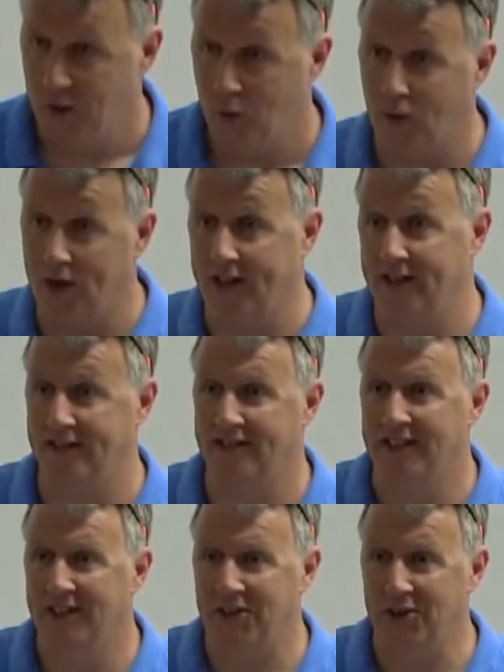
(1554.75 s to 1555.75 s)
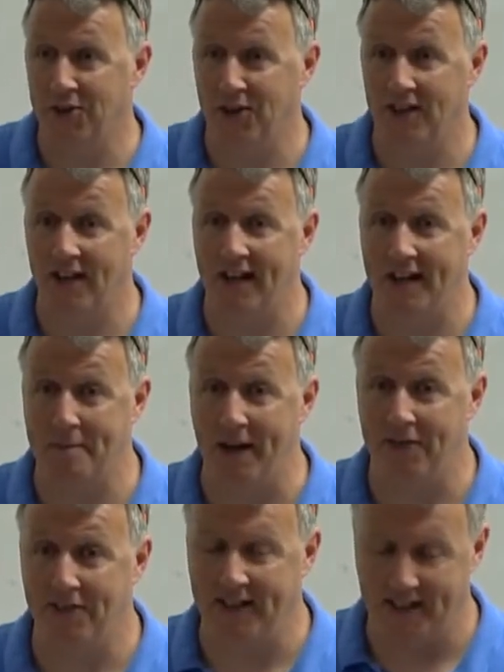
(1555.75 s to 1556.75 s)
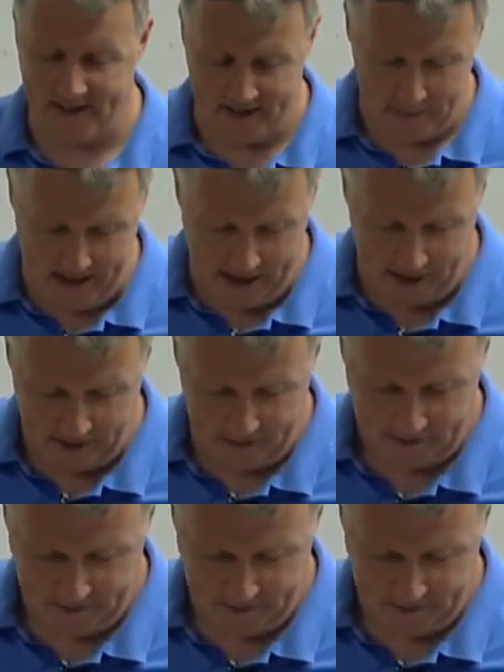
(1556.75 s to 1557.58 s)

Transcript: One, learn a lot about things that matter.